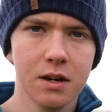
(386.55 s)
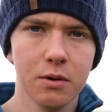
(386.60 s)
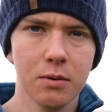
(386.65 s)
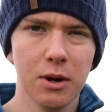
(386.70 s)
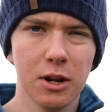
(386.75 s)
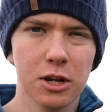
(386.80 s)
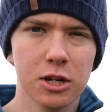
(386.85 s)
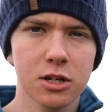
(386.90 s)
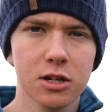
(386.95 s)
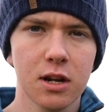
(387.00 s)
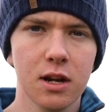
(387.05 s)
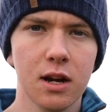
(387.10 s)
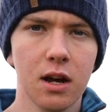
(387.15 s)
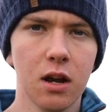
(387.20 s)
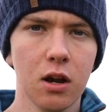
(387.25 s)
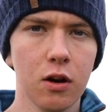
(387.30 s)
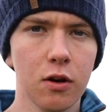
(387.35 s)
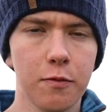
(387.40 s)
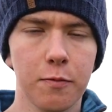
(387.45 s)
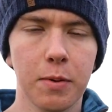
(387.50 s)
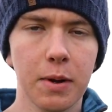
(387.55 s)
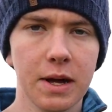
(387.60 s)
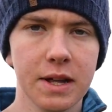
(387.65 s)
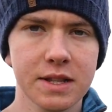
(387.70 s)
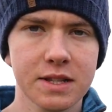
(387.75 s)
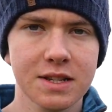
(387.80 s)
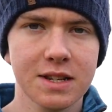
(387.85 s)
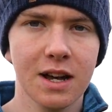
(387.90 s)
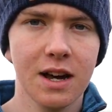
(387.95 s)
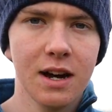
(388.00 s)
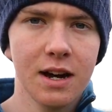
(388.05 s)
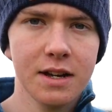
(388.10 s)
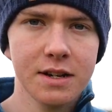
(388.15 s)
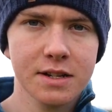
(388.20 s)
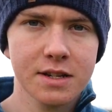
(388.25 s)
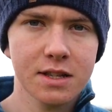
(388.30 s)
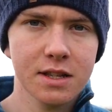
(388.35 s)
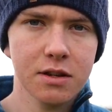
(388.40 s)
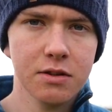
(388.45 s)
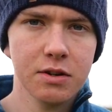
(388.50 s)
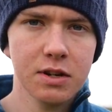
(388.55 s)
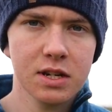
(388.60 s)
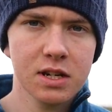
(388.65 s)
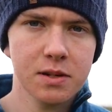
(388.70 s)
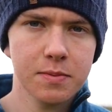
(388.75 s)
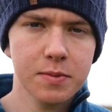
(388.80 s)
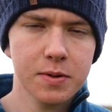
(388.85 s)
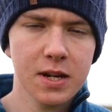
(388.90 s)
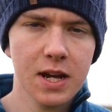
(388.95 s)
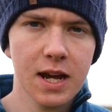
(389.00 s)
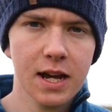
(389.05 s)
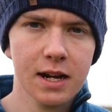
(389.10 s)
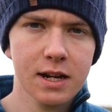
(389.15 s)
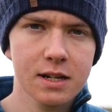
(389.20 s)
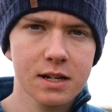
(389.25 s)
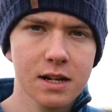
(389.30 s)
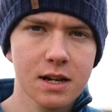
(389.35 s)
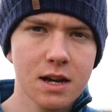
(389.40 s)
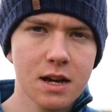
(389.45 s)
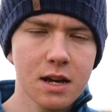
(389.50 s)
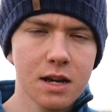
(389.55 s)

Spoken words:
which a lot of plants aren't, that you need to protect.